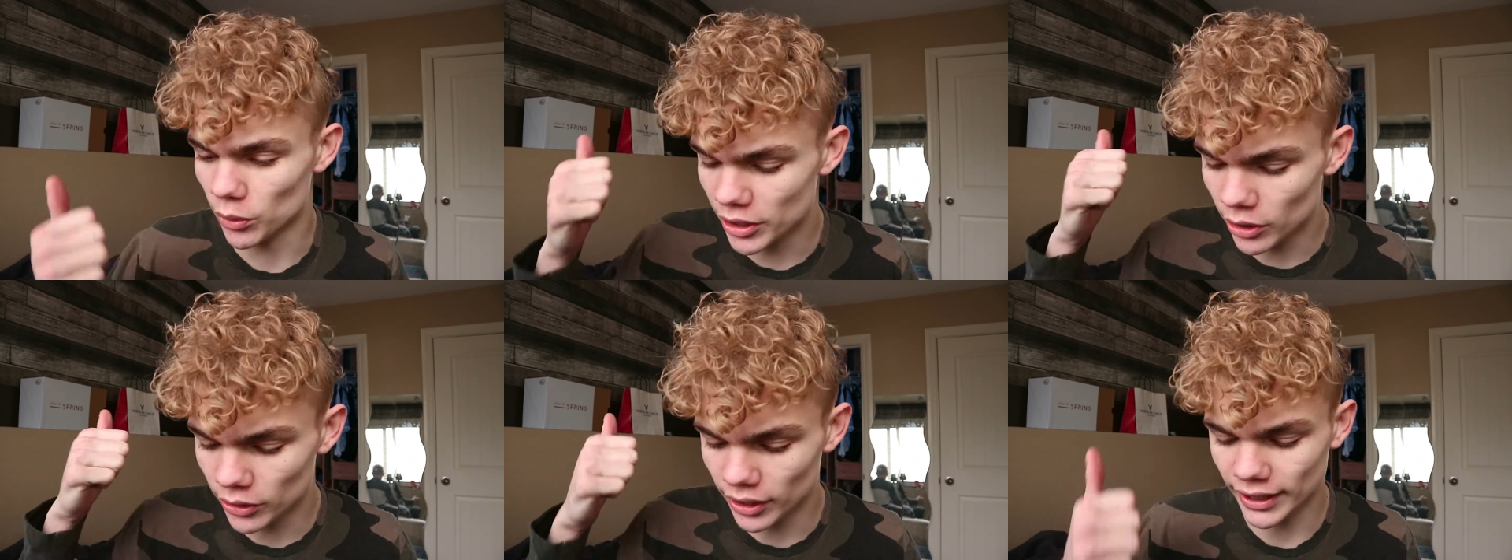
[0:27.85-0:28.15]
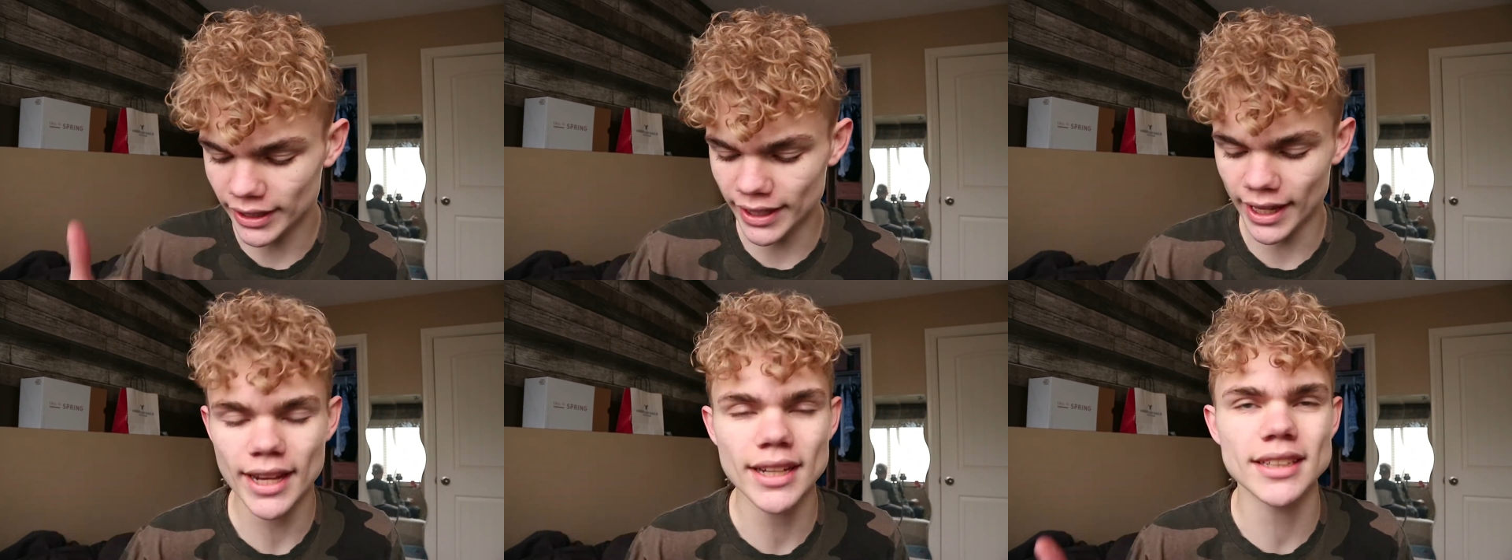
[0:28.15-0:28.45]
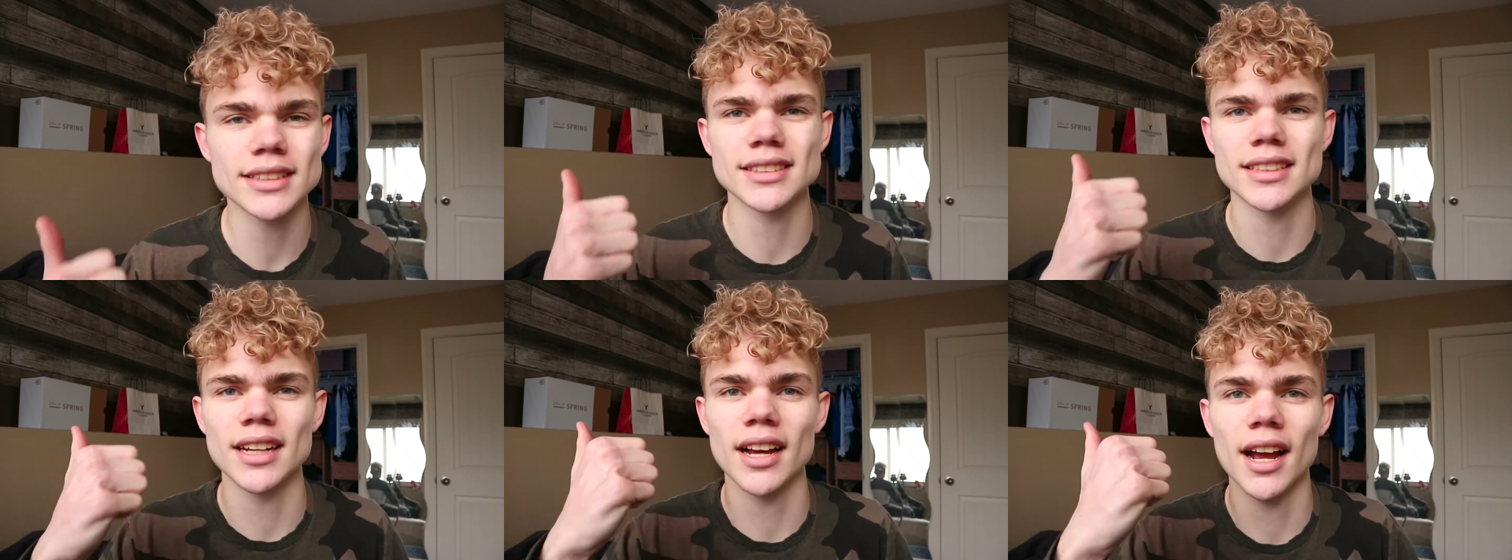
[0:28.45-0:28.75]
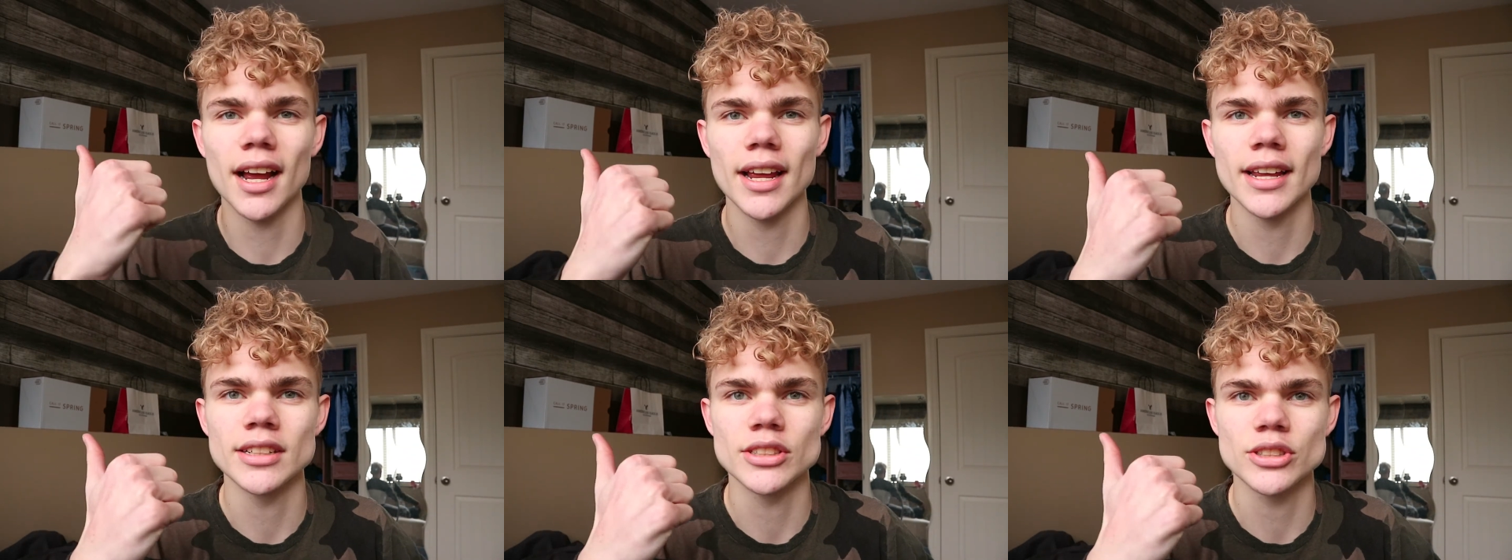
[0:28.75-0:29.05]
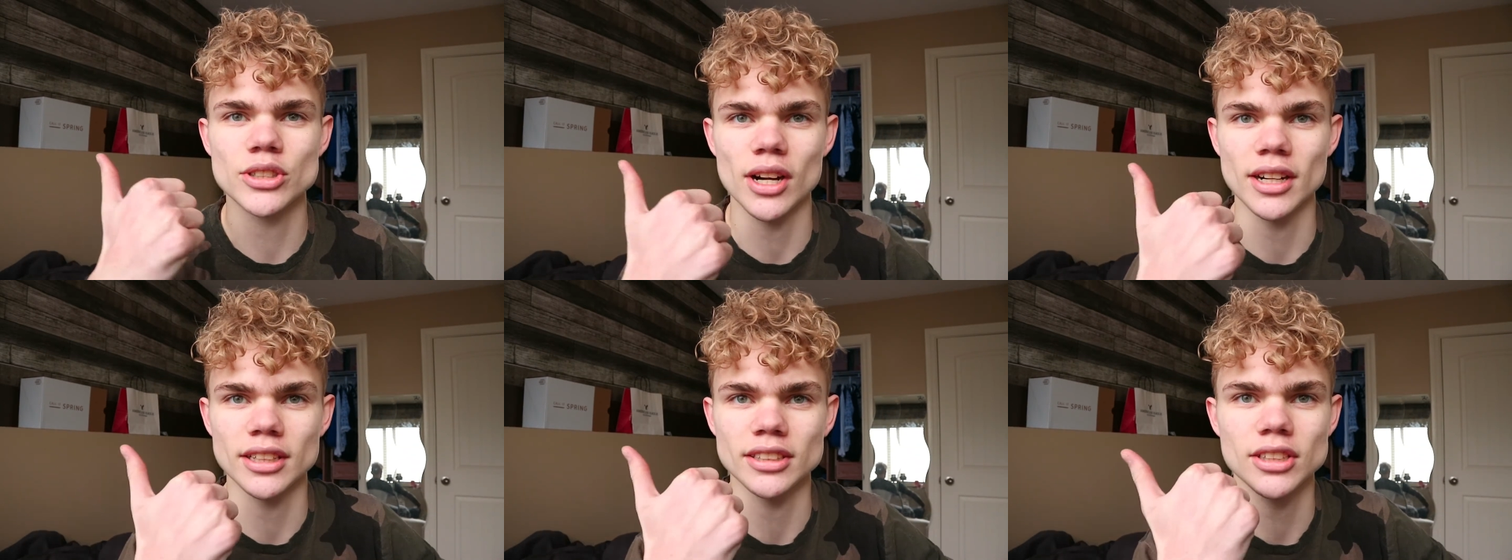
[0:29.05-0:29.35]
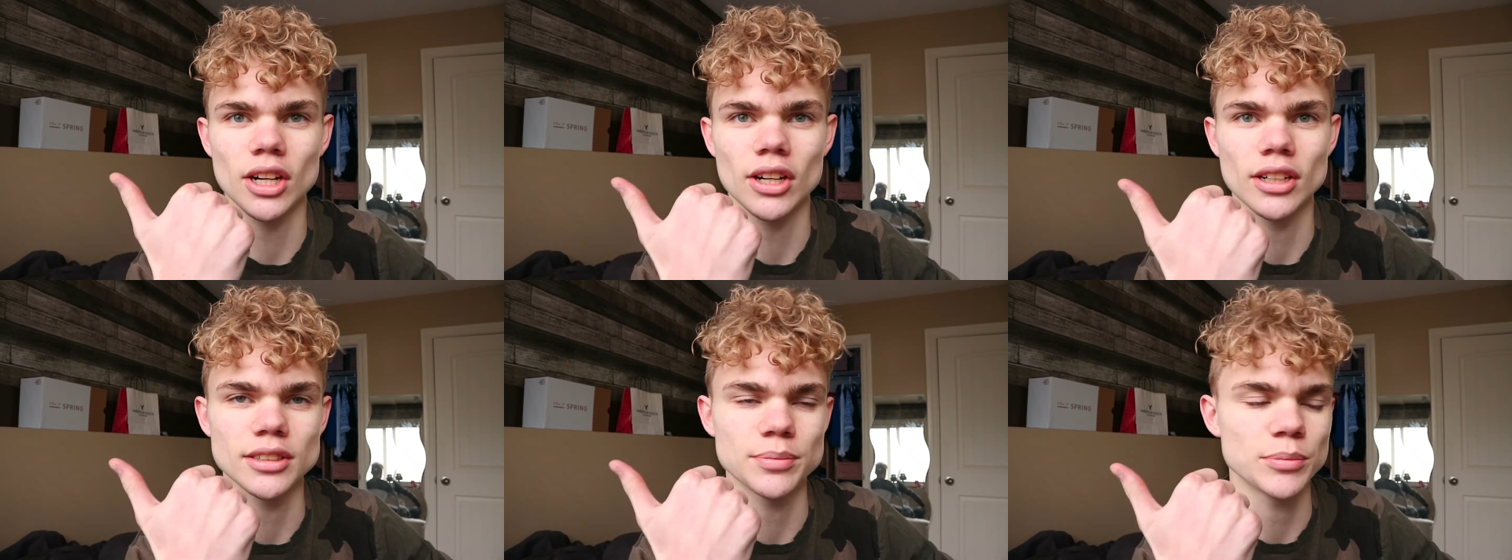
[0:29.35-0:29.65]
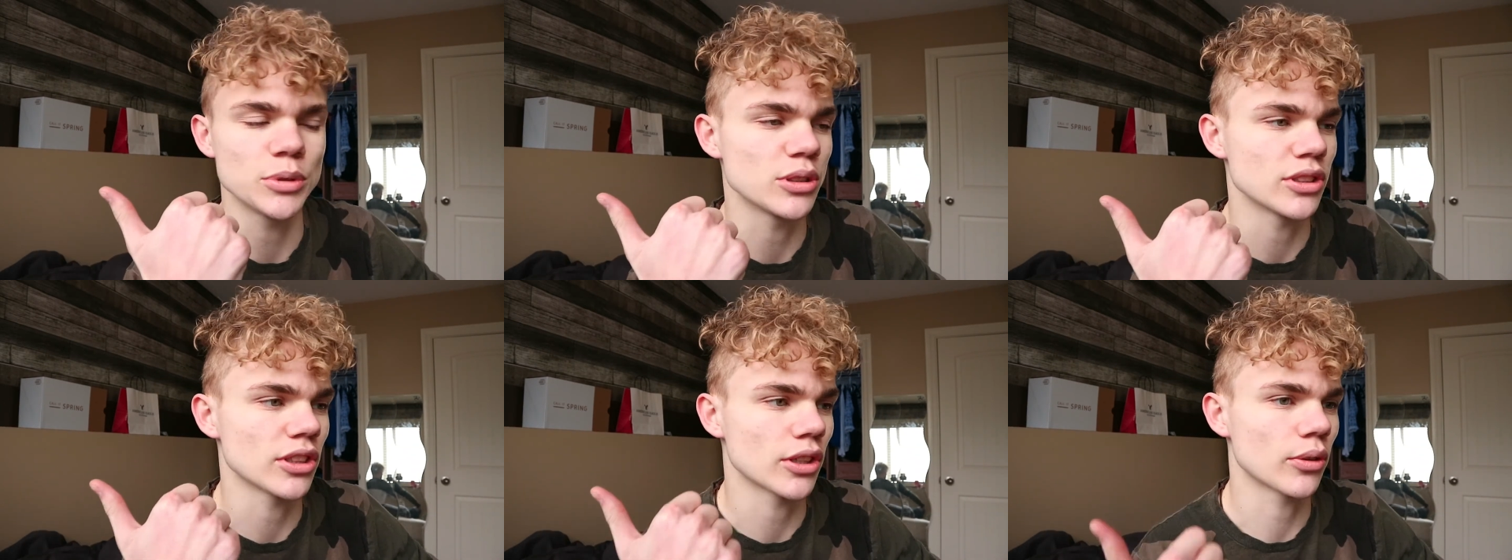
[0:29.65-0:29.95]
We know that KSI is trying to start his
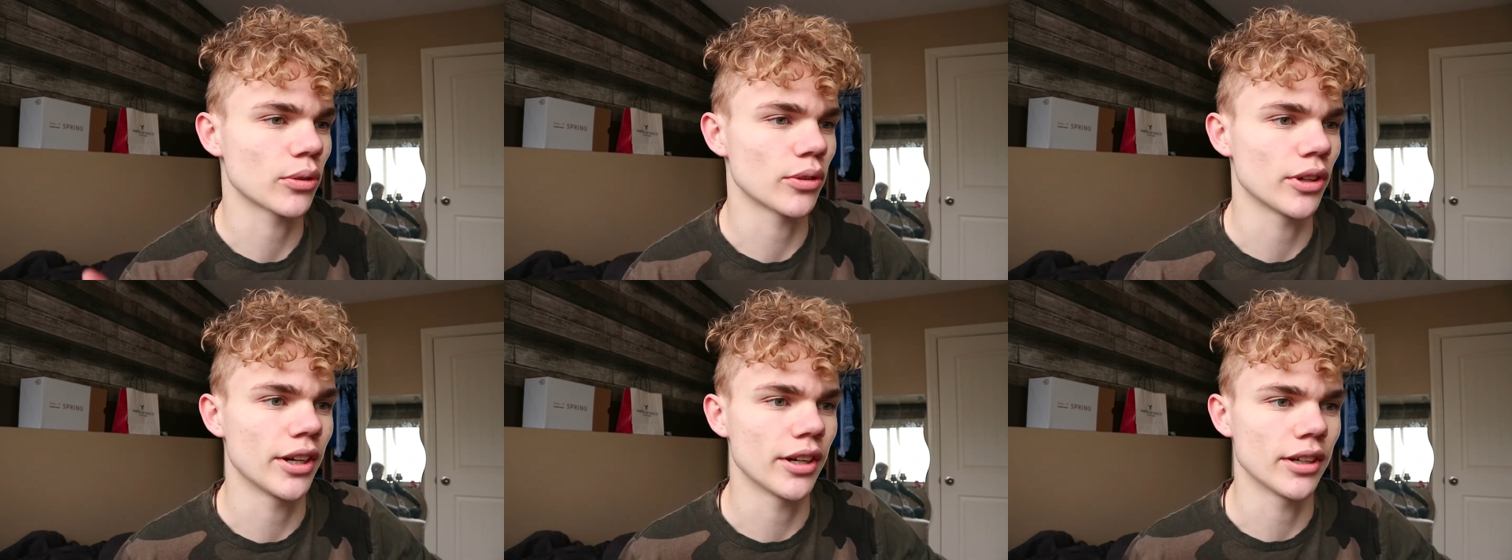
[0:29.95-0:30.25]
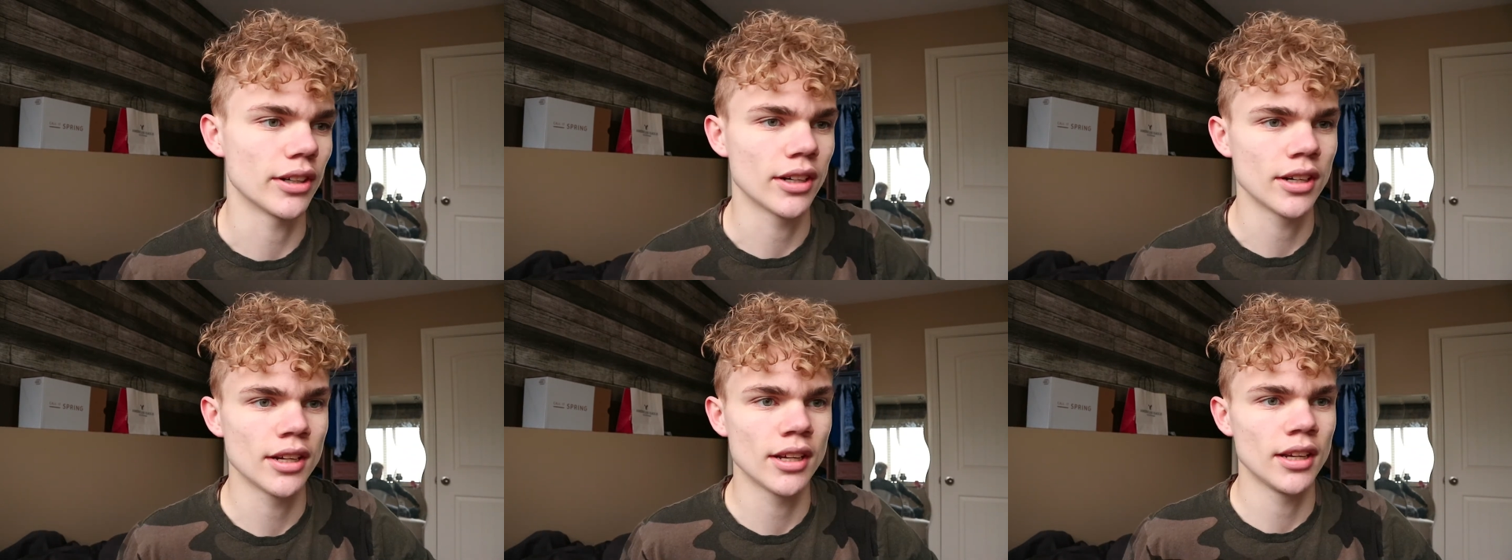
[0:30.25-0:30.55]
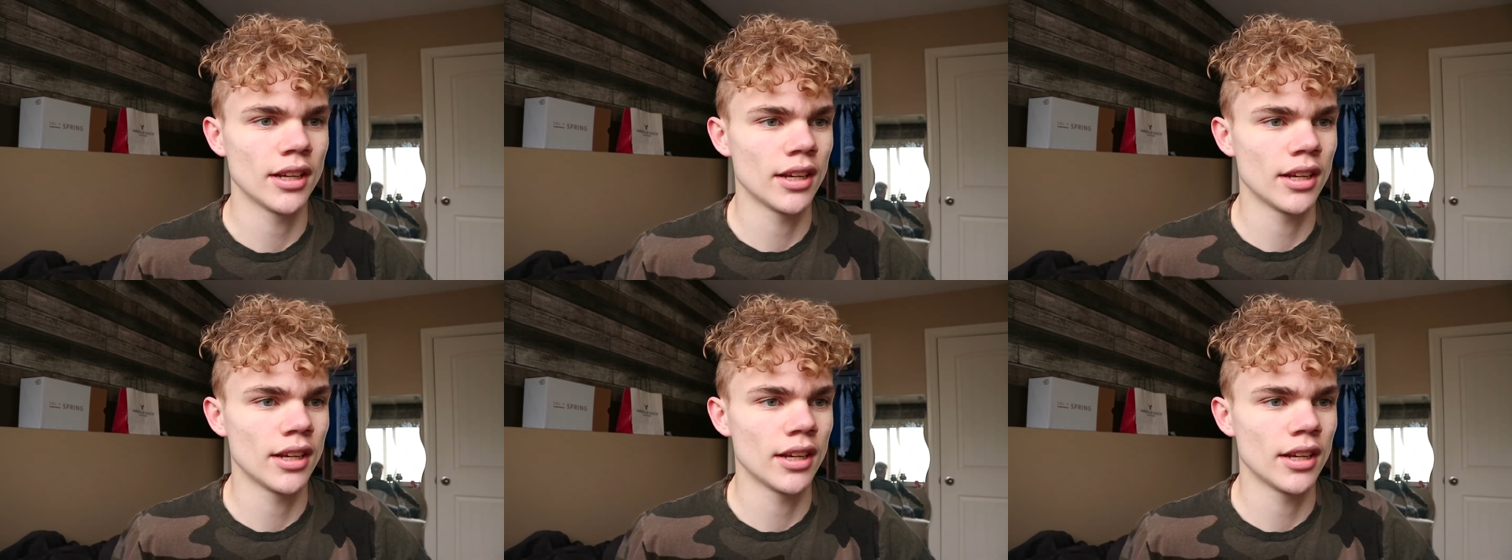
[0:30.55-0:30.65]
music career.